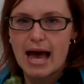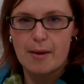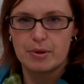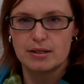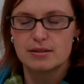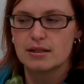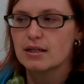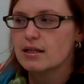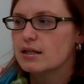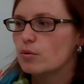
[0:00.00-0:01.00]
happened.
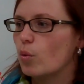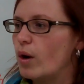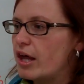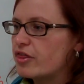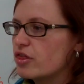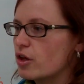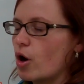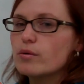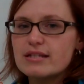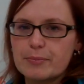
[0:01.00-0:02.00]
With
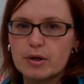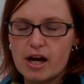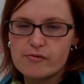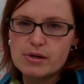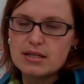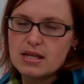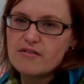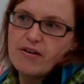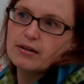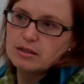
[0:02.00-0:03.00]
their own separate governments, they
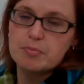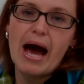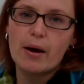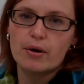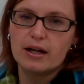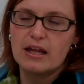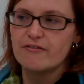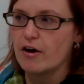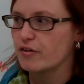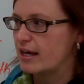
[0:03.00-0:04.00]
felt empowered, and they
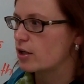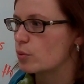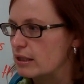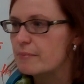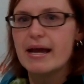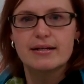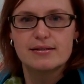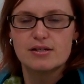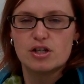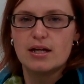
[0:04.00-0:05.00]
felt that they could really make
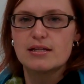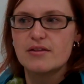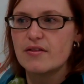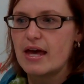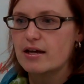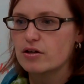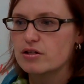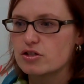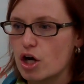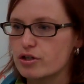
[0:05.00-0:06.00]
decisions and that they
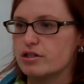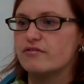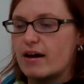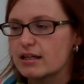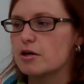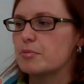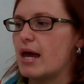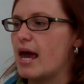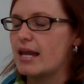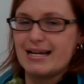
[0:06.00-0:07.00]
could start to develop
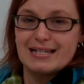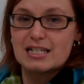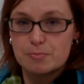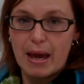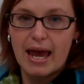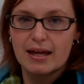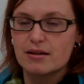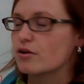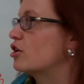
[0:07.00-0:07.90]
and expand their